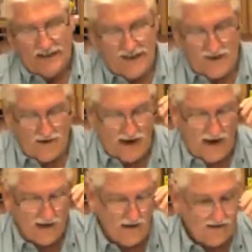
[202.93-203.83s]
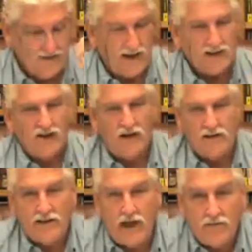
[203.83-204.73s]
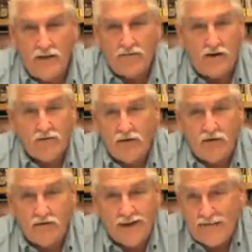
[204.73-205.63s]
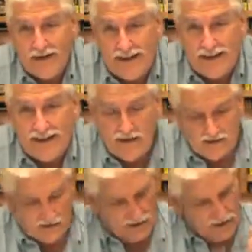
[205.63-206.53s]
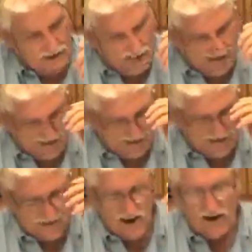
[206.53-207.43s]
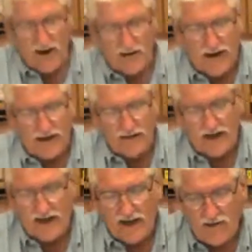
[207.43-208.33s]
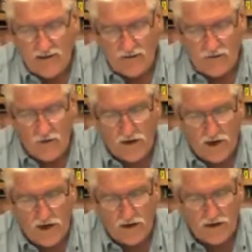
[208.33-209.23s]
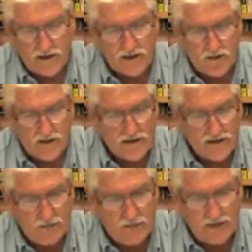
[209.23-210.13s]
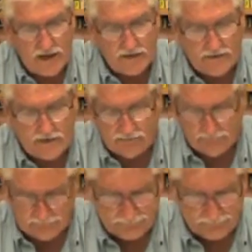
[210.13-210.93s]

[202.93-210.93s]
You know, I hear new things all the time. I've never heard of ME. Sorry about that, and I've been 40 years. There's always something out there.